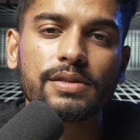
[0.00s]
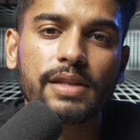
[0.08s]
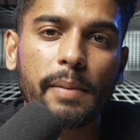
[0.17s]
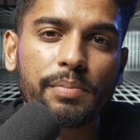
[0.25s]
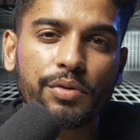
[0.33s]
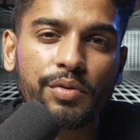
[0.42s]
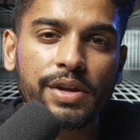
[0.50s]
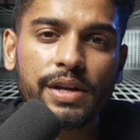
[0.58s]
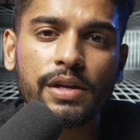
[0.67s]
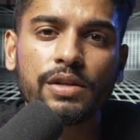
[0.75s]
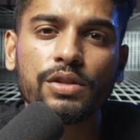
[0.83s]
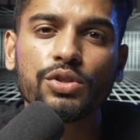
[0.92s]
Step
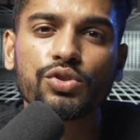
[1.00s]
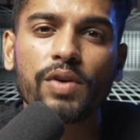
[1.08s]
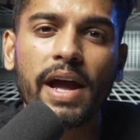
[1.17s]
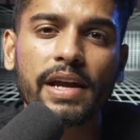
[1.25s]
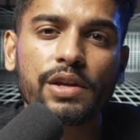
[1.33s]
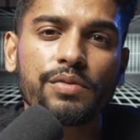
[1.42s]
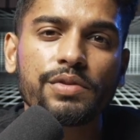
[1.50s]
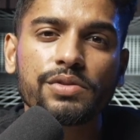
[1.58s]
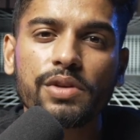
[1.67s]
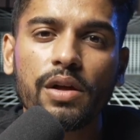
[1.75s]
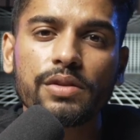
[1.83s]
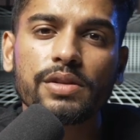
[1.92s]
3, track your
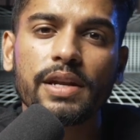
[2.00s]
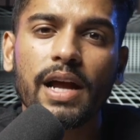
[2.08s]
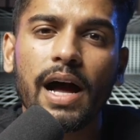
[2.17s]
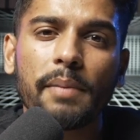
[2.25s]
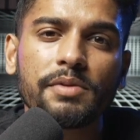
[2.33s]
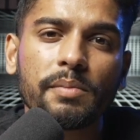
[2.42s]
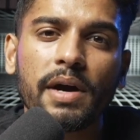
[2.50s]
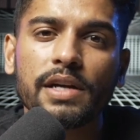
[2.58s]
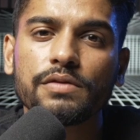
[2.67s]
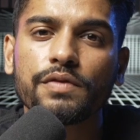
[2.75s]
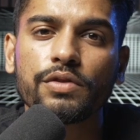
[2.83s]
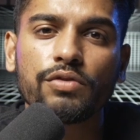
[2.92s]
results and
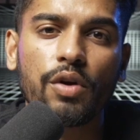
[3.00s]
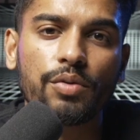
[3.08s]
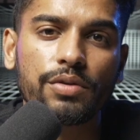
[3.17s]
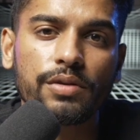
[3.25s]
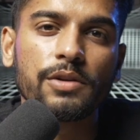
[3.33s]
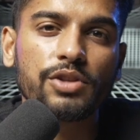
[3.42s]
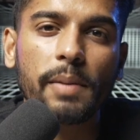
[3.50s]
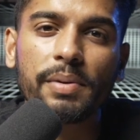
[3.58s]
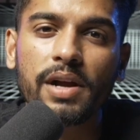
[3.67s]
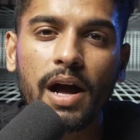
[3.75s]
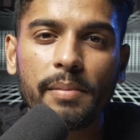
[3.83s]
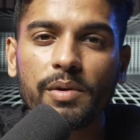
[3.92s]
optimize for growth. Drop
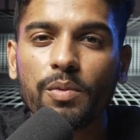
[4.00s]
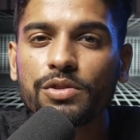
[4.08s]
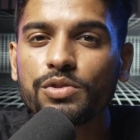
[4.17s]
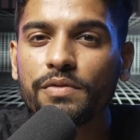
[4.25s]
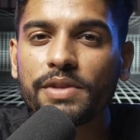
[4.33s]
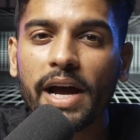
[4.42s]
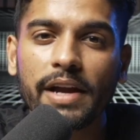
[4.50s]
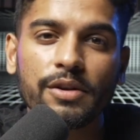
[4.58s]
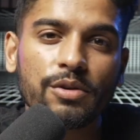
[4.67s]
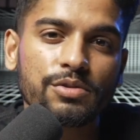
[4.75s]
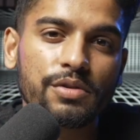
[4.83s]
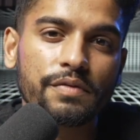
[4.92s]
a comment once you've
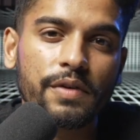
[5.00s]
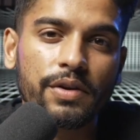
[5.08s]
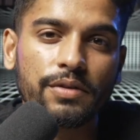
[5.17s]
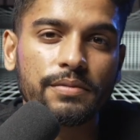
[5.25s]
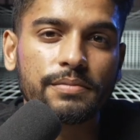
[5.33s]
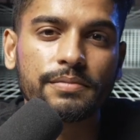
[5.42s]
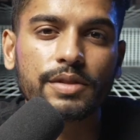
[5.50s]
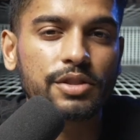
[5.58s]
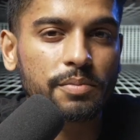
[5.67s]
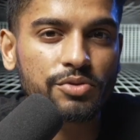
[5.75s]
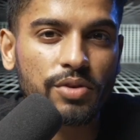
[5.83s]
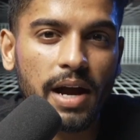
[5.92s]
diagnosed your funnel.
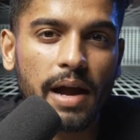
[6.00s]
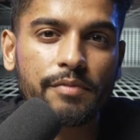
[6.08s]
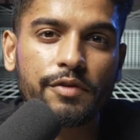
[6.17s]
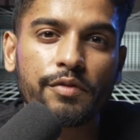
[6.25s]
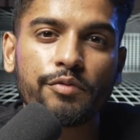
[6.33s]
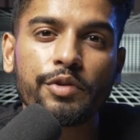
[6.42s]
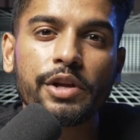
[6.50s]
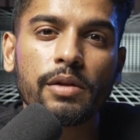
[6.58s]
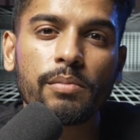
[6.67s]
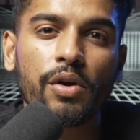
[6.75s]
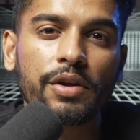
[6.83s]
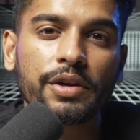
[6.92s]
Subscribe for
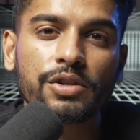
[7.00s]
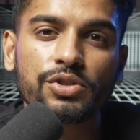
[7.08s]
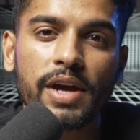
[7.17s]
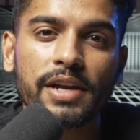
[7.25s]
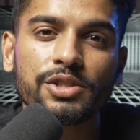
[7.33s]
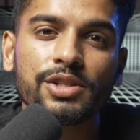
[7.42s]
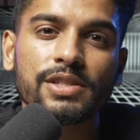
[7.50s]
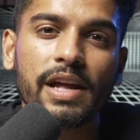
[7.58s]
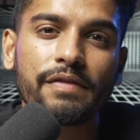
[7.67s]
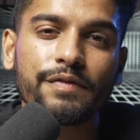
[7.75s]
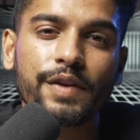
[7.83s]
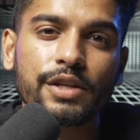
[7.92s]
real marketing strategies
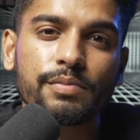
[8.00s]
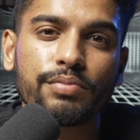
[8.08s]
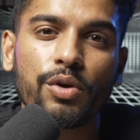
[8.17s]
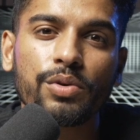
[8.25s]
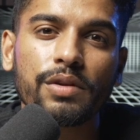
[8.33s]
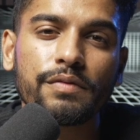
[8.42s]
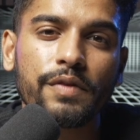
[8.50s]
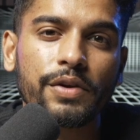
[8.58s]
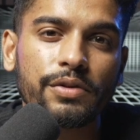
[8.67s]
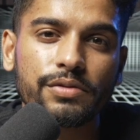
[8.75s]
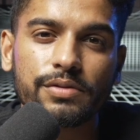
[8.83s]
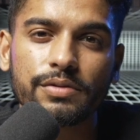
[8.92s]
that fix broken
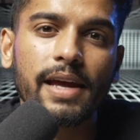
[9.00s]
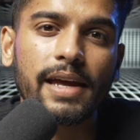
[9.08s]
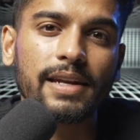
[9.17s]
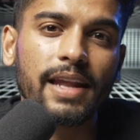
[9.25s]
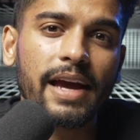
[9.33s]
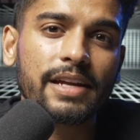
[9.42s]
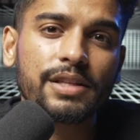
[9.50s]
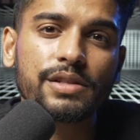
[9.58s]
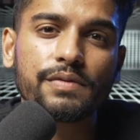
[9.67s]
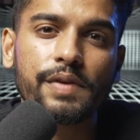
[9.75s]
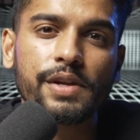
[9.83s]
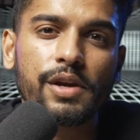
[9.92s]
funnels. And like
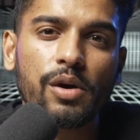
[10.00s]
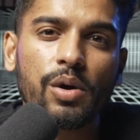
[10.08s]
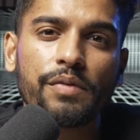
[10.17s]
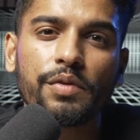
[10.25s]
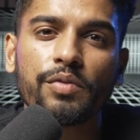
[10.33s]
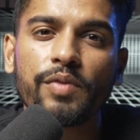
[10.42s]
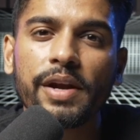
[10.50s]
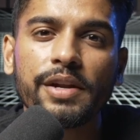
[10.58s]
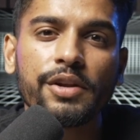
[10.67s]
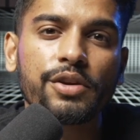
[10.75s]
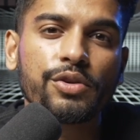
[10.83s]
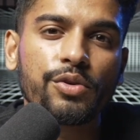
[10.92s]
this video if you're
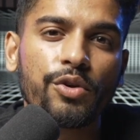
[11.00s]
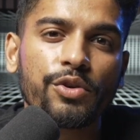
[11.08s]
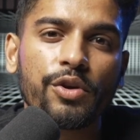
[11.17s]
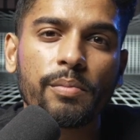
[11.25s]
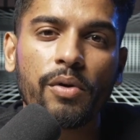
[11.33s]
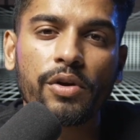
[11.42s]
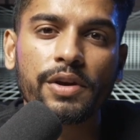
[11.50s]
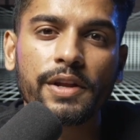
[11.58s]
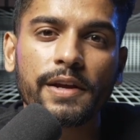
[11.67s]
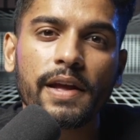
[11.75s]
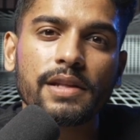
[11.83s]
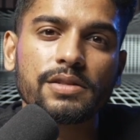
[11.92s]
ready to cure your
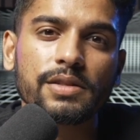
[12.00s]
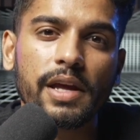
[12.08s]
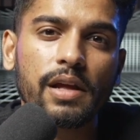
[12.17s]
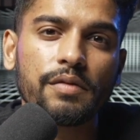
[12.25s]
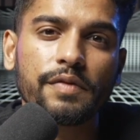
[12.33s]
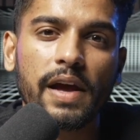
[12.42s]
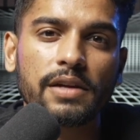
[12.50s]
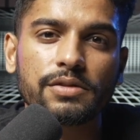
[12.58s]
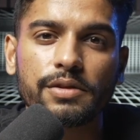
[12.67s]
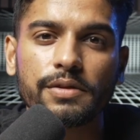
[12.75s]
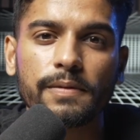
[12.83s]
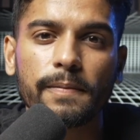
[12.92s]
marketing and scale
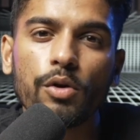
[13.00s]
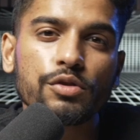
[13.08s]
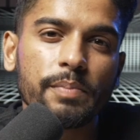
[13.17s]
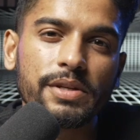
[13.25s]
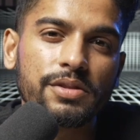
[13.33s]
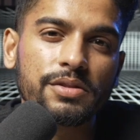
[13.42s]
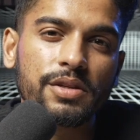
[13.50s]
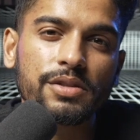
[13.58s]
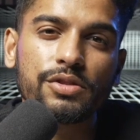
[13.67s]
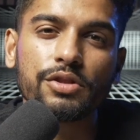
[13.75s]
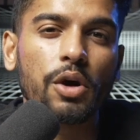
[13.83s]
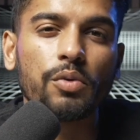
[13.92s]
faster. Most
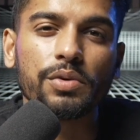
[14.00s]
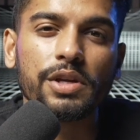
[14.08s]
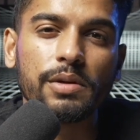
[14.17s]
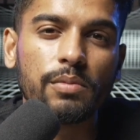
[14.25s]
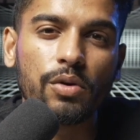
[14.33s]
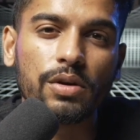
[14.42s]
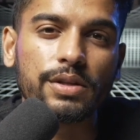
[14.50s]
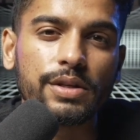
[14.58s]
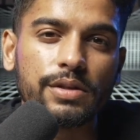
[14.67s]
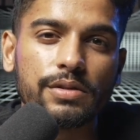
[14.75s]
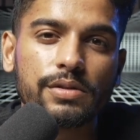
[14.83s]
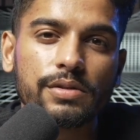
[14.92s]
businesses don't need more
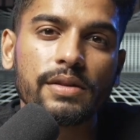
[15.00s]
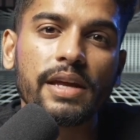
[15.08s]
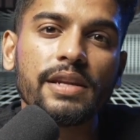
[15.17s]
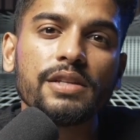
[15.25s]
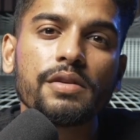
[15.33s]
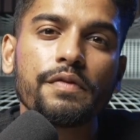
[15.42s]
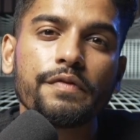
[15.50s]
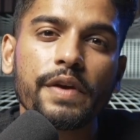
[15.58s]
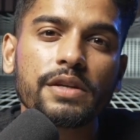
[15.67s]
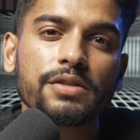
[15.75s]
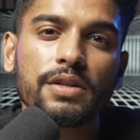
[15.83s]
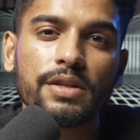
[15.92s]
leads. They need to
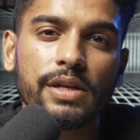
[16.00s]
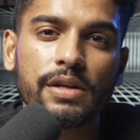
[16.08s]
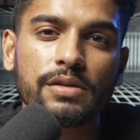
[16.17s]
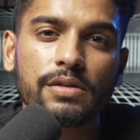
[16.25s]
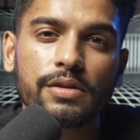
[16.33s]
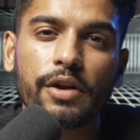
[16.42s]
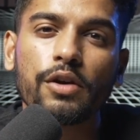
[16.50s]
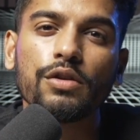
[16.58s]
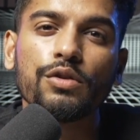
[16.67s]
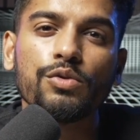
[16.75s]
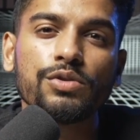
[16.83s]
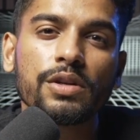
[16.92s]
fix the leaks that
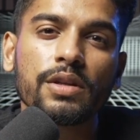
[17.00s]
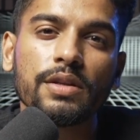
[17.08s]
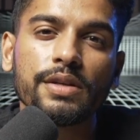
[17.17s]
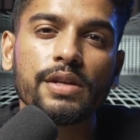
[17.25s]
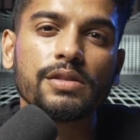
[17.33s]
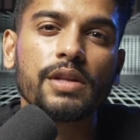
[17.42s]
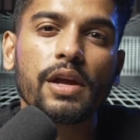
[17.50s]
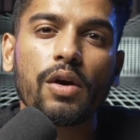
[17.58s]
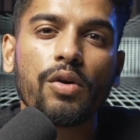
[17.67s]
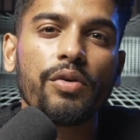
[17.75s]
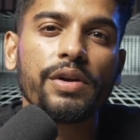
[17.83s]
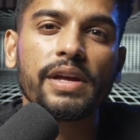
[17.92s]
are losing the leads they
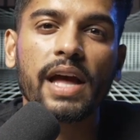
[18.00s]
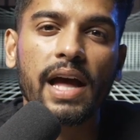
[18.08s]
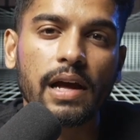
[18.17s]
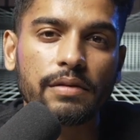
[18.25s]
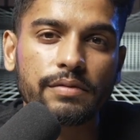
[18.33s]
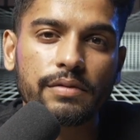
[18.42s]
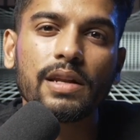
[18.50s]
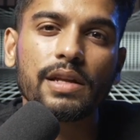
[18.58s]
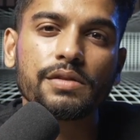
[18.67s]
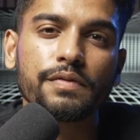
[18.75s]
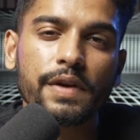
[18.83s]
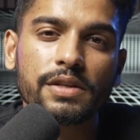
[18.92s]
already have.
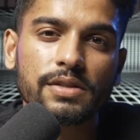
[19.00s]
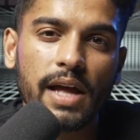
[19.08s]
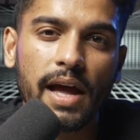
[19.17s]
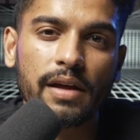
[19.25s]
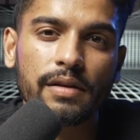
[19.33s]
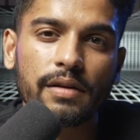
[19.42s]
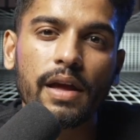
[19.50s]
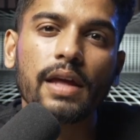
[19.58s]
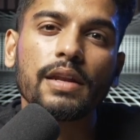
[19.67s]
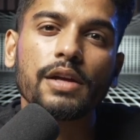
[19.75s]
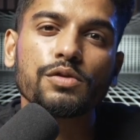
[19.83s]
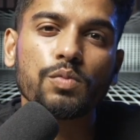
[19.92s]
Let's fix that
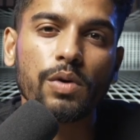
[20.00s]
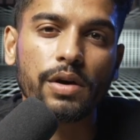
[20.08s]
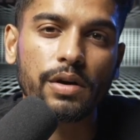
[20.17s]
and let's